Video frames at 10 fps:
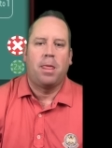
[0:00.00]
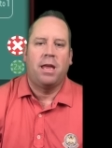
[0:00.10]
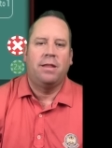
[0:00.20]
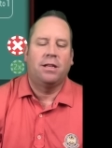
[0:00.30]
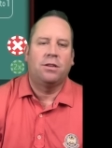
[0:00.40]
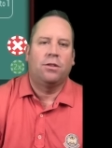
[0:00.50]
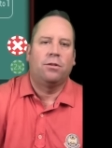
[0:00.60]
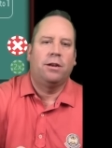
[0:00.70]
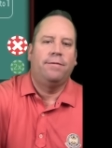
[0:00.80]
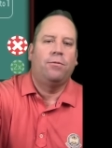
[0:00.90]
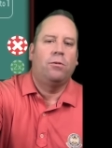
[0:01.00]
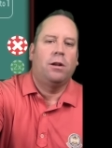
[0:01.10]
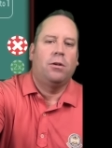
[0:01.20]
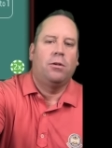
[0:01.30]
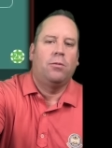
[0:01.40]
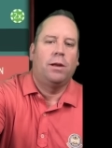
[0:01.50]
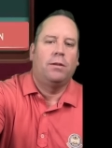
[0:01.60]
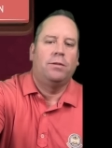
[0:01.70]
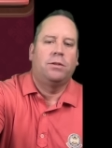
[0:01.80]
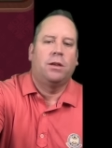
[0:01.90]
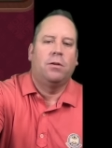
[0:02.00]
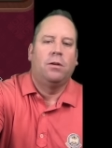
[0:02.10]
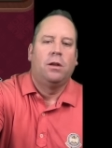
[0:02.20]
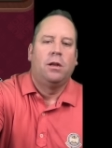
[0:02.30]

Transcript: And that's a $34 win. So